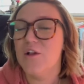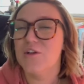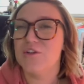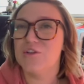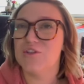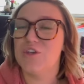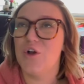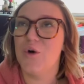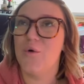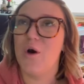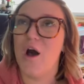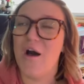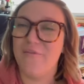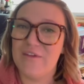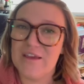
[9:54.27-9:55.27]
So
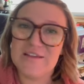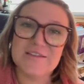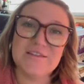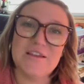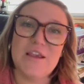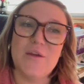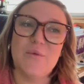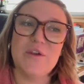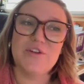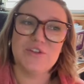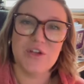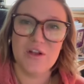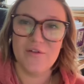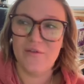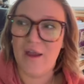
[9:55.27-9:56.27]
obviously we
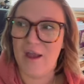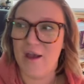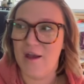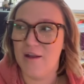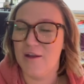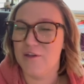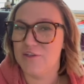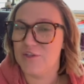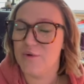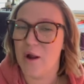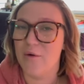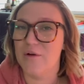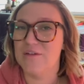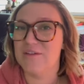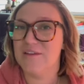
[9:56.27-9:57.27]
should have had a two
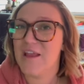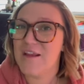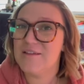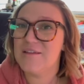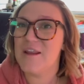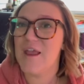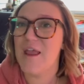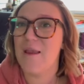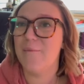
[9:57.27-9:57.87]
hour delay today,